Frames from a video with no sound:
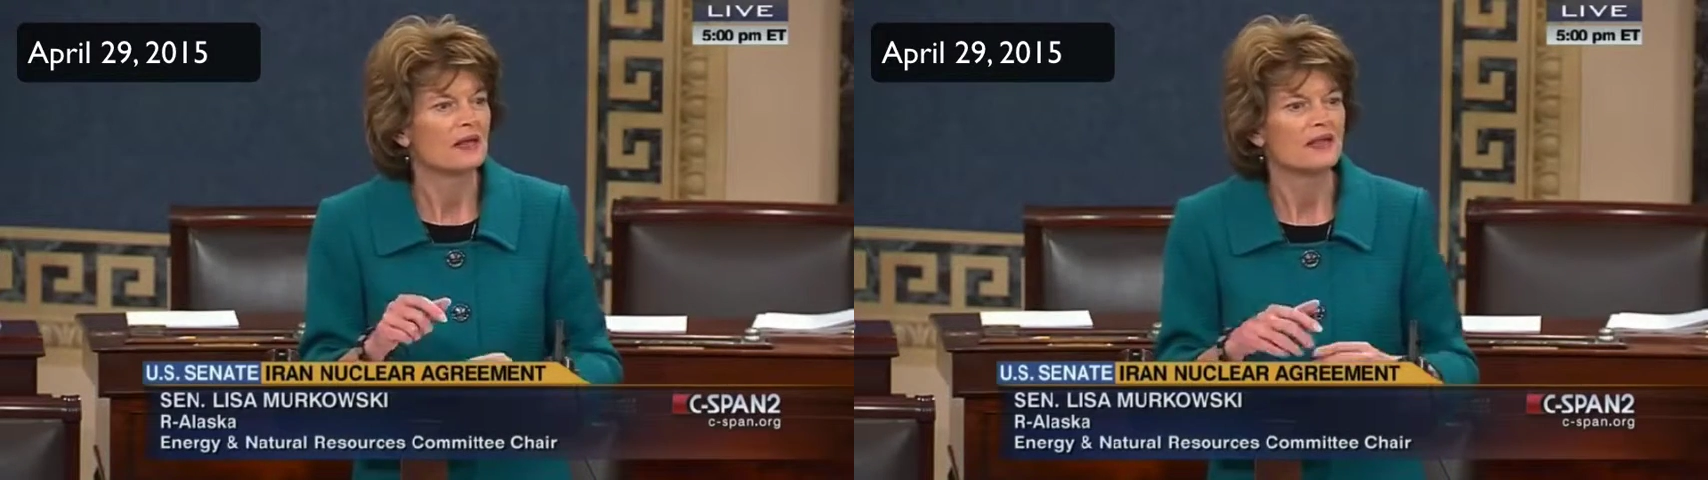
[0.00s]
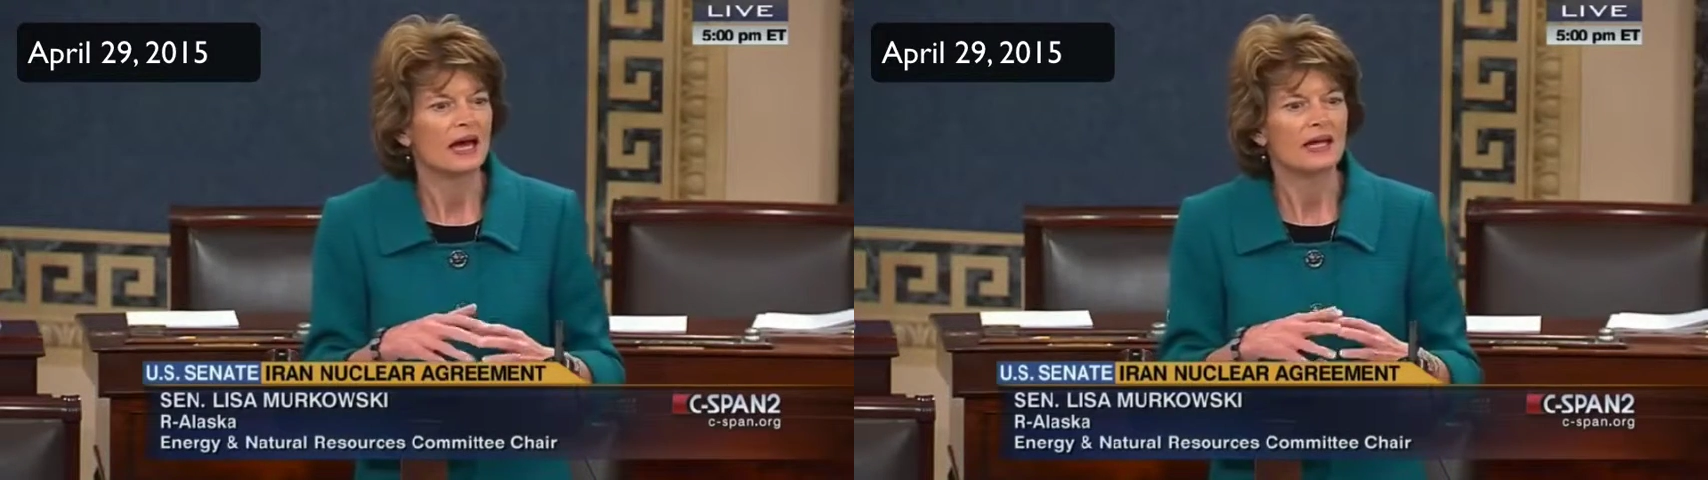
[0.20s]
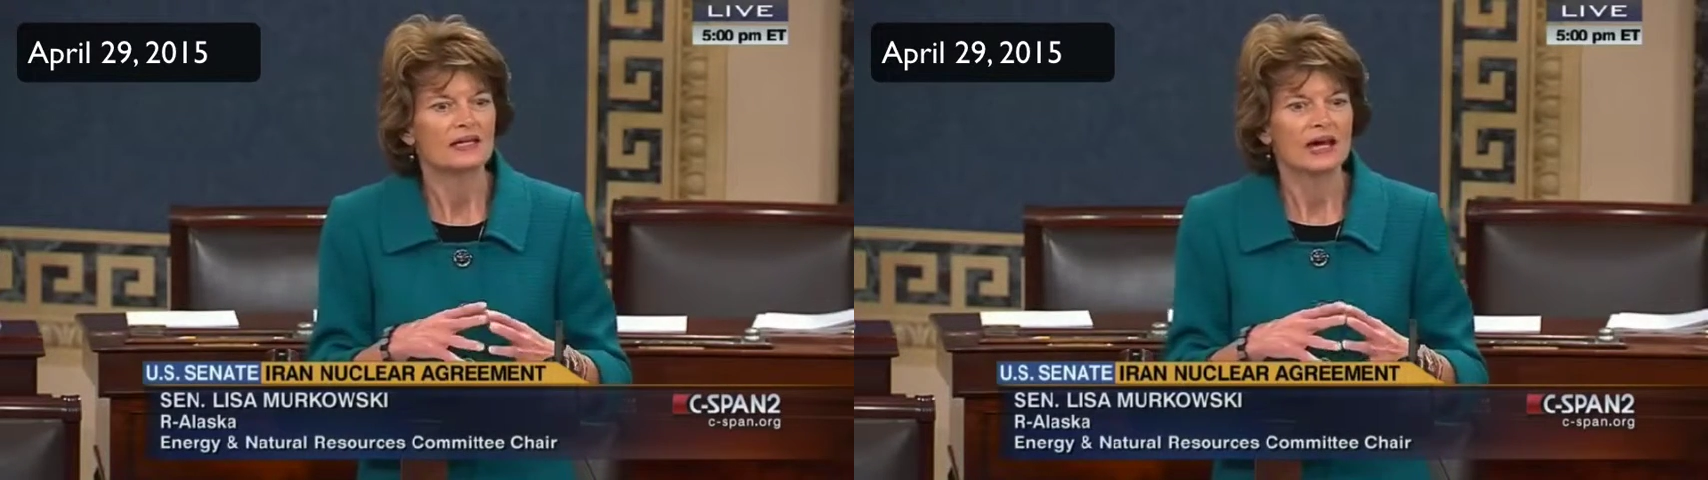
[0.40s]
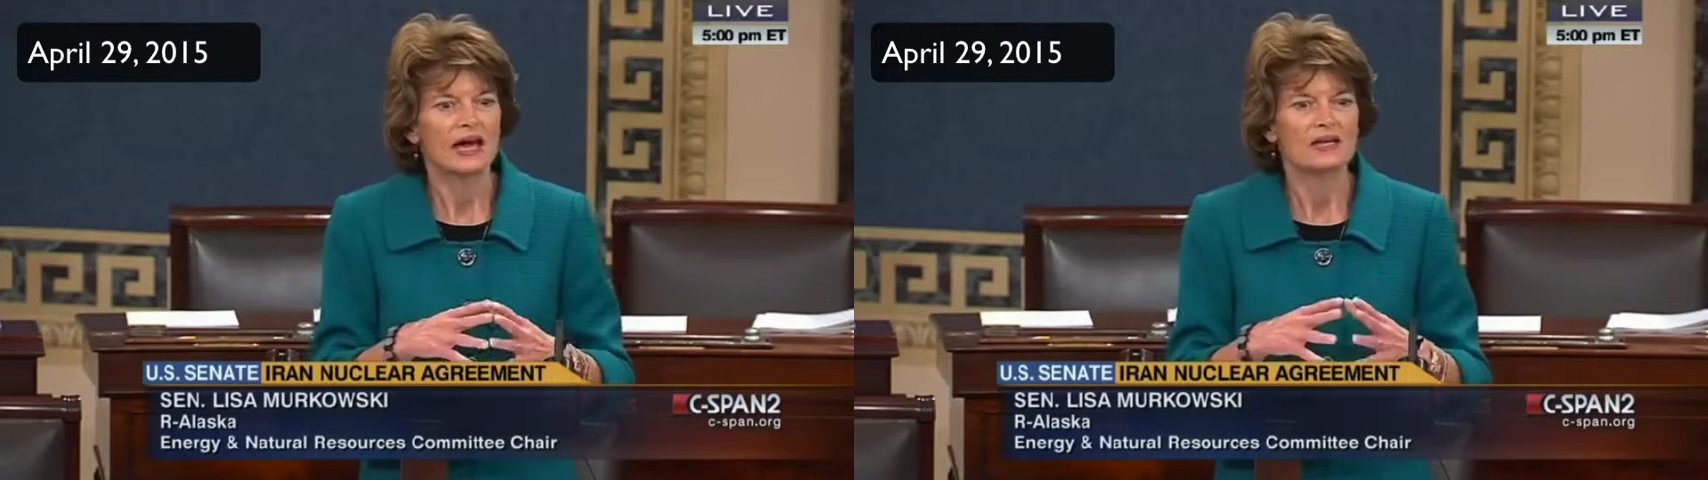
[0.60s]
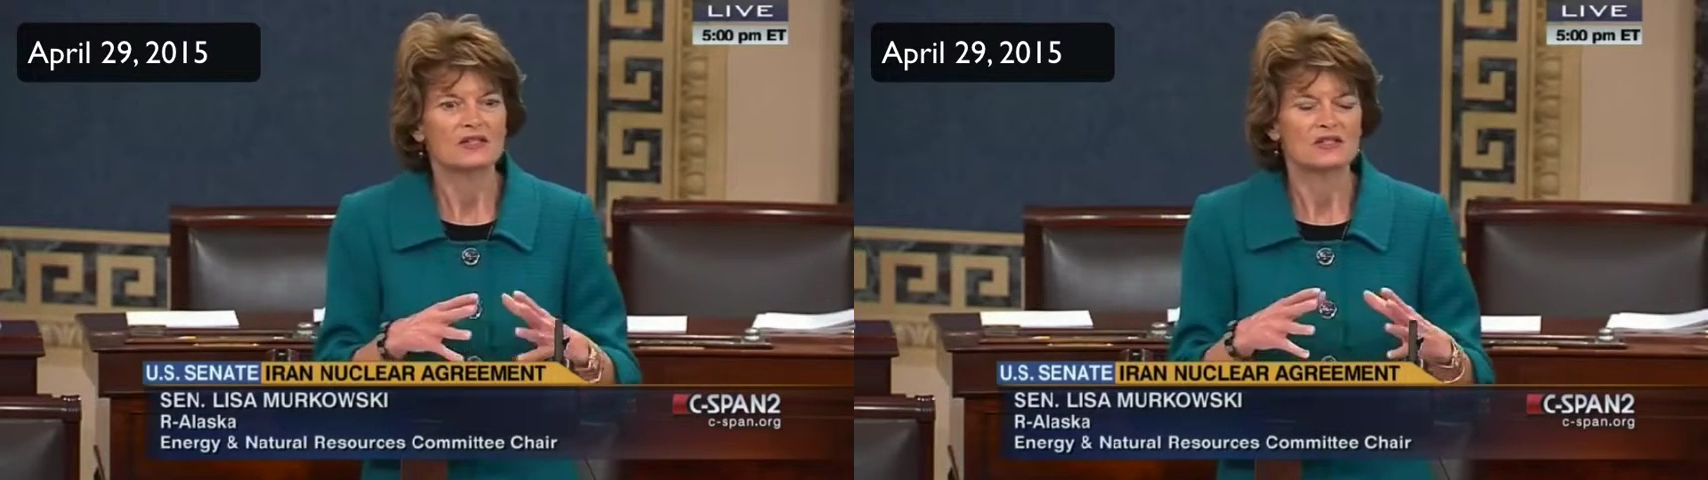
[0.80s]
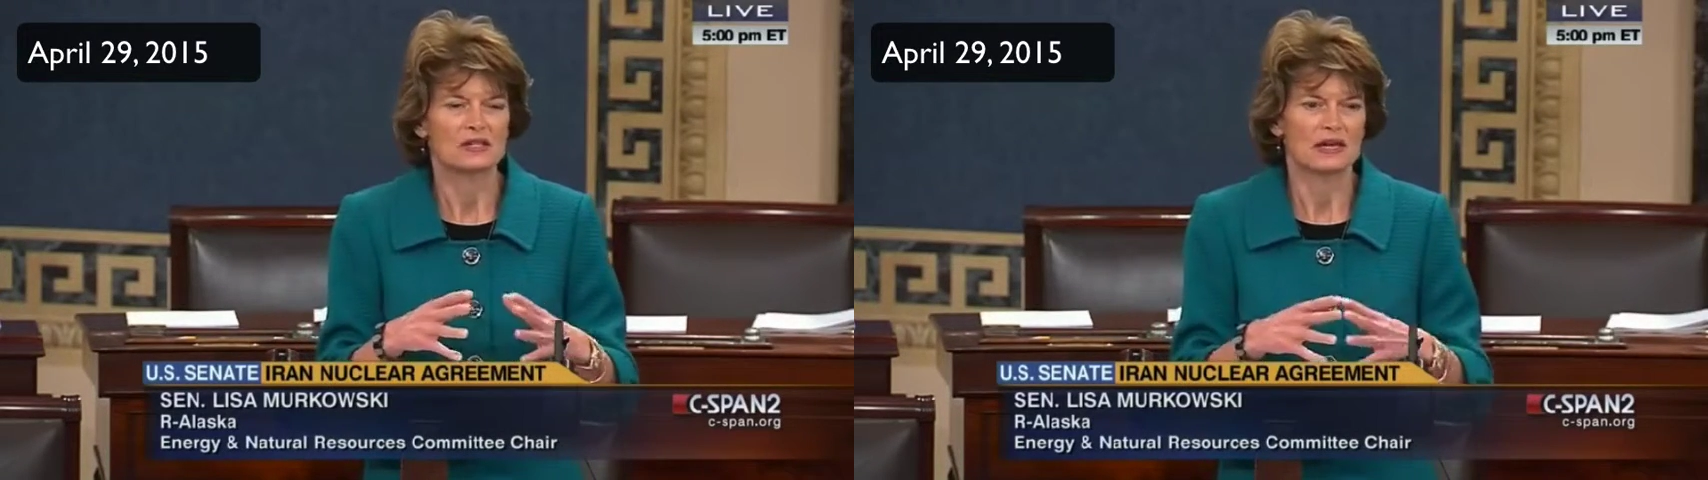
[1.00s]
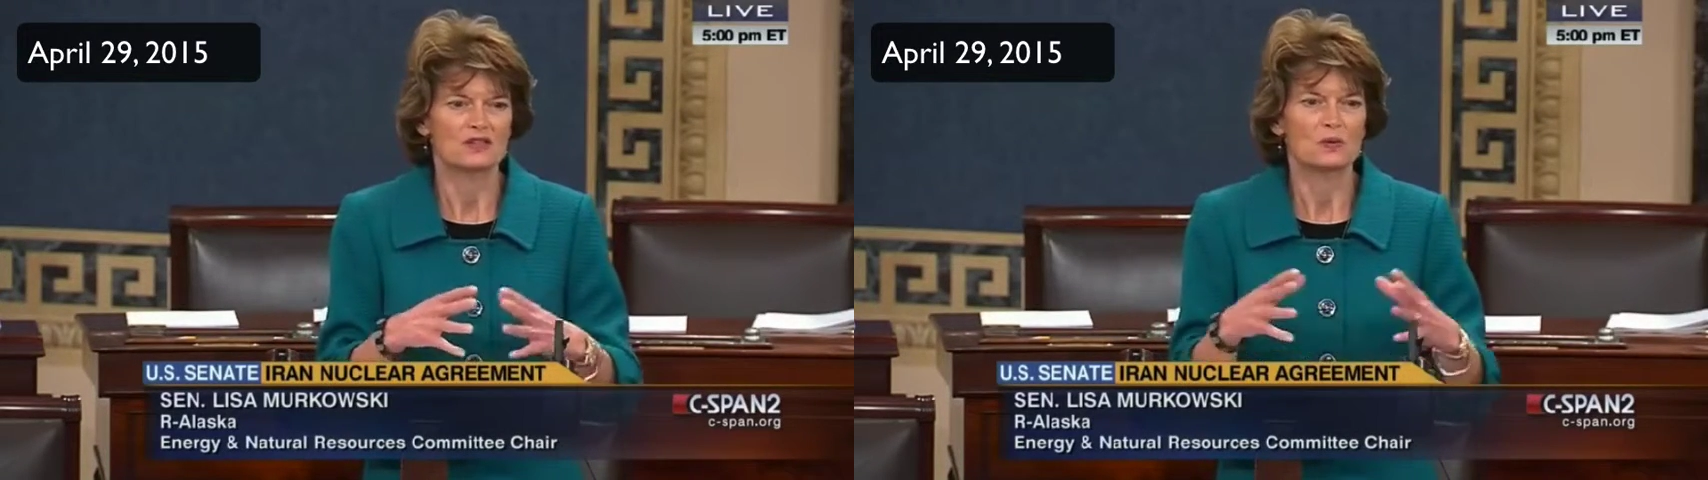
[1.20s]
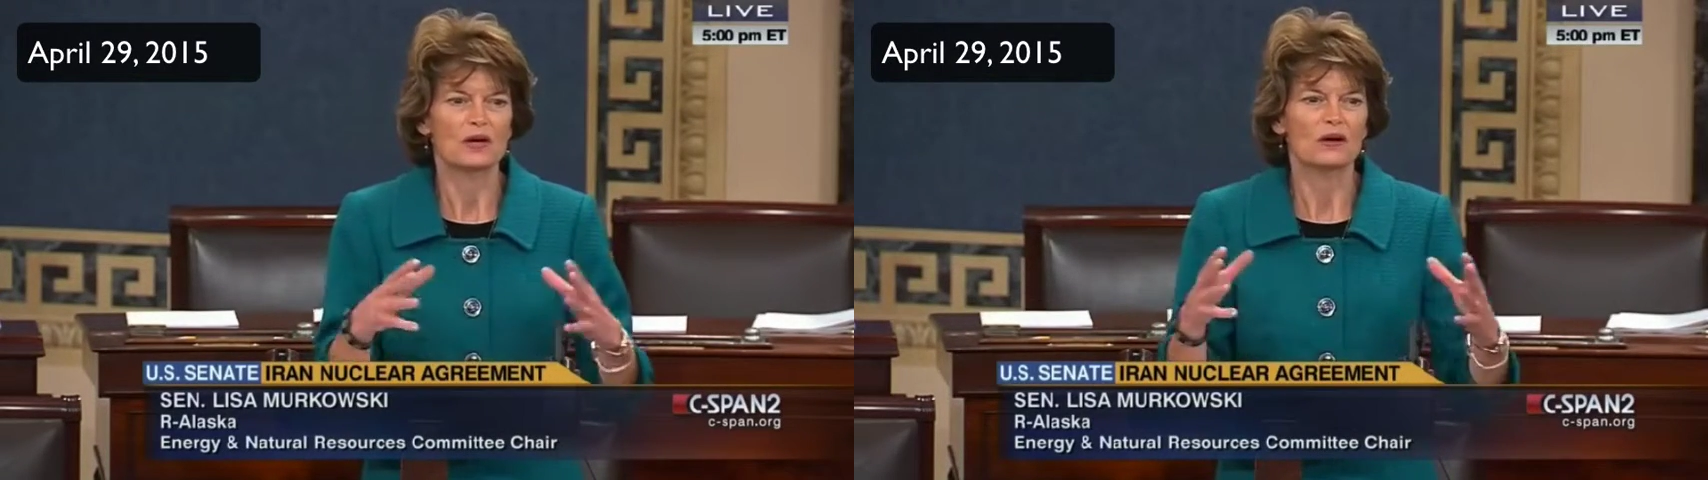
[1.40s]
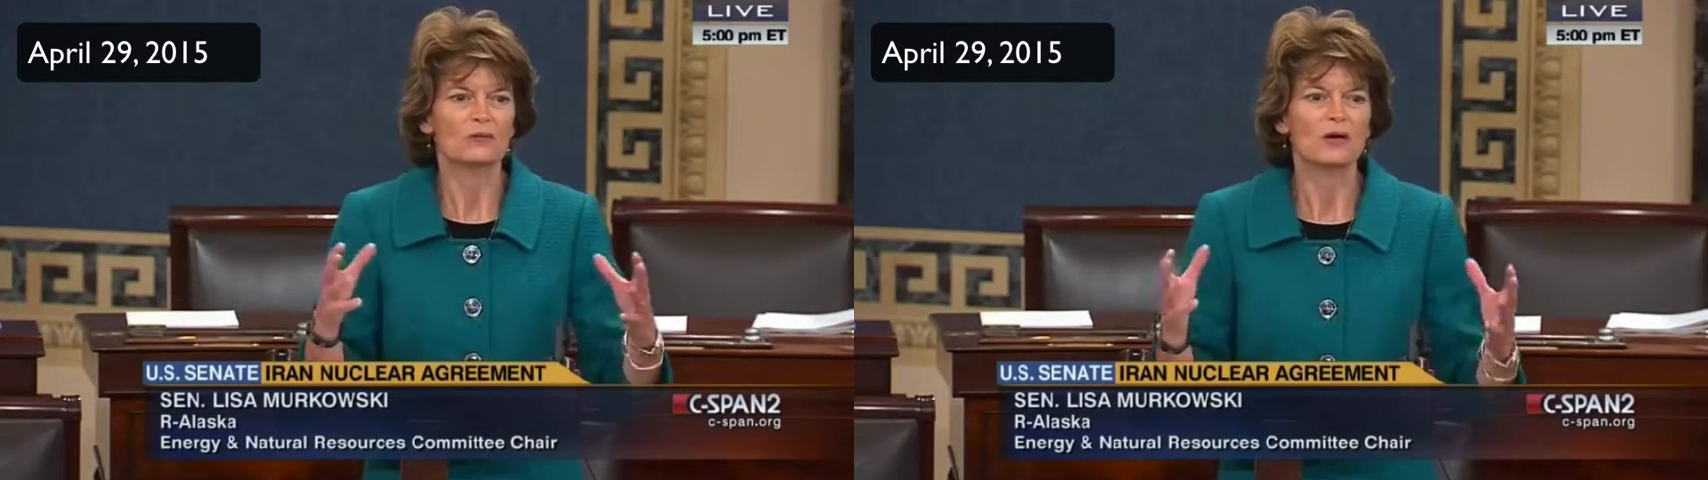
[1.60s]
that as, as we are